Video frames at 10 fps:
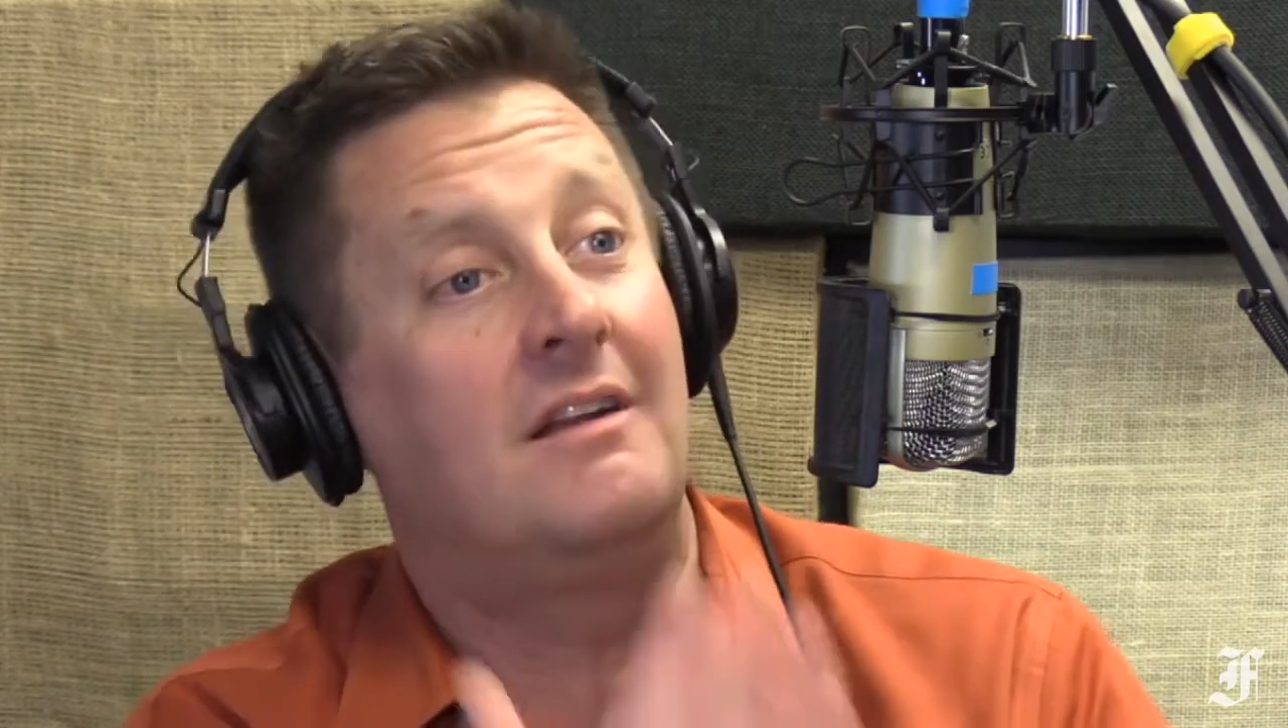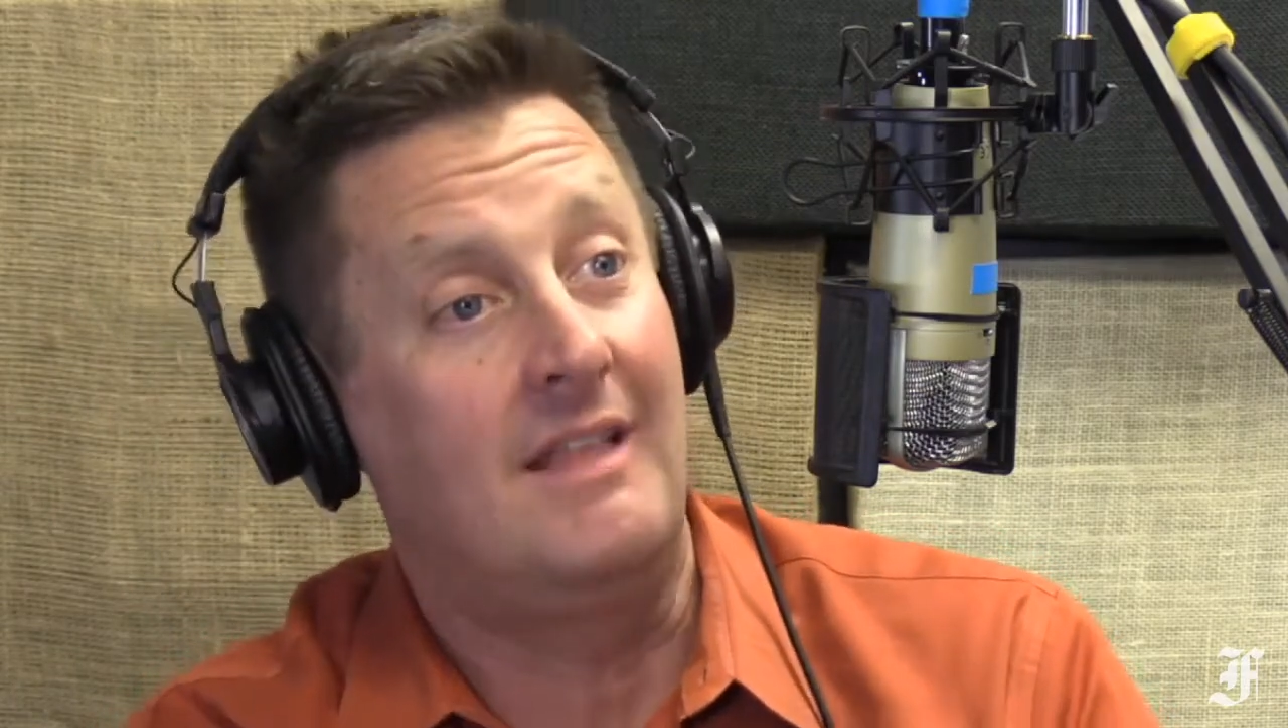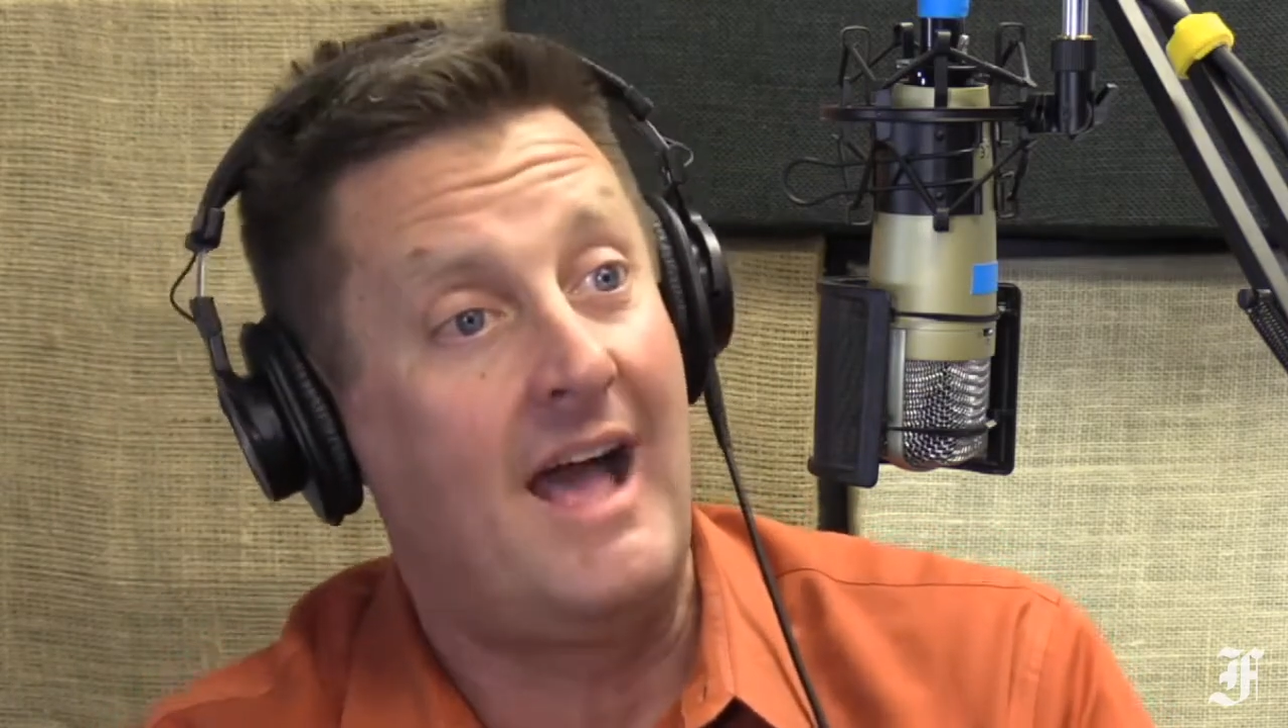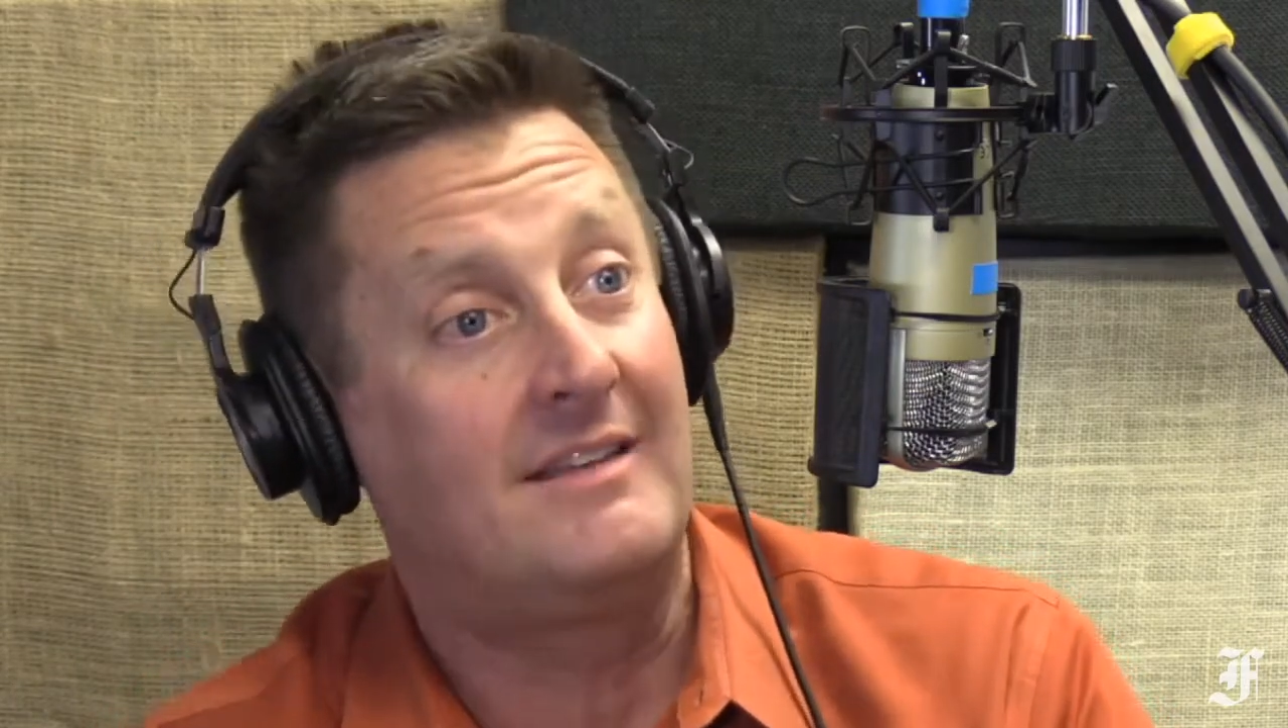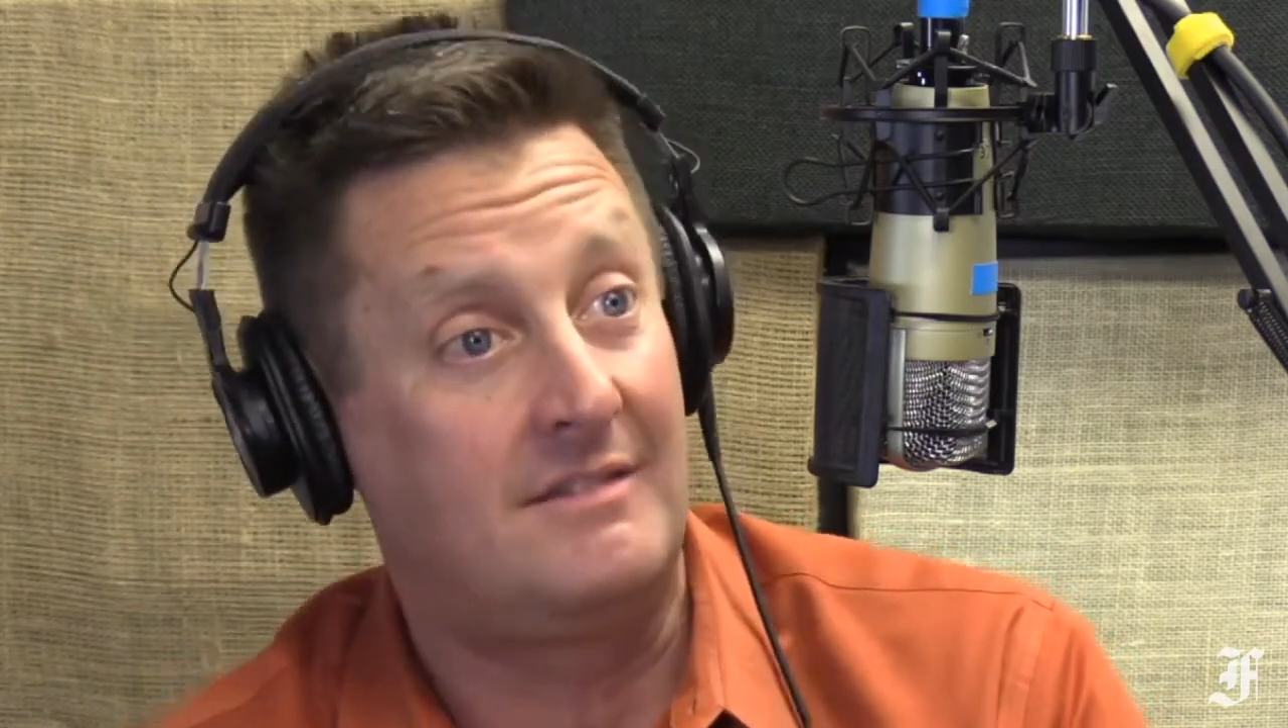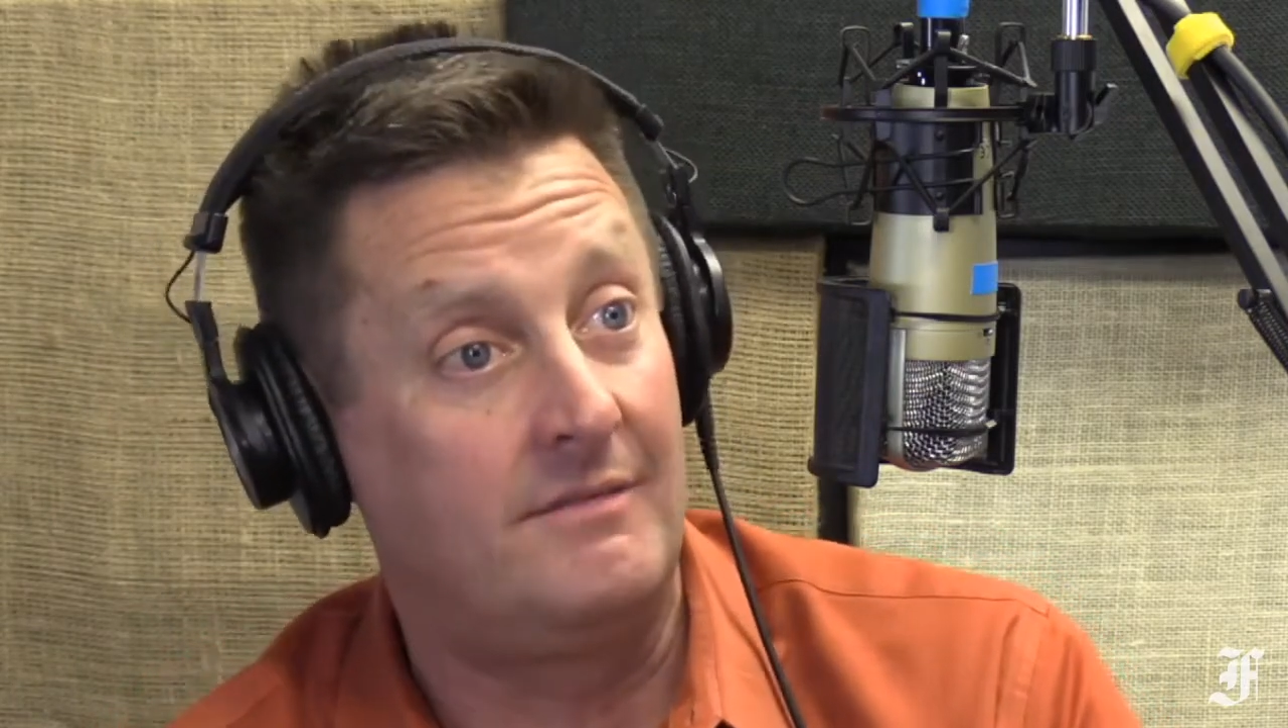last